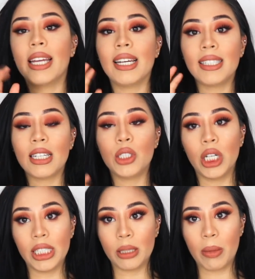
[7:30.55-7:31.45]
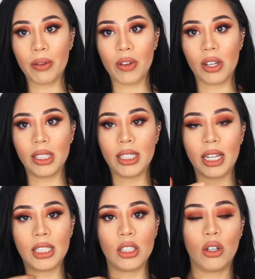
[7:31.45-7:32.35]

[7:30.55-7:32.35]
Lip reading: Yes, I trust my fiance.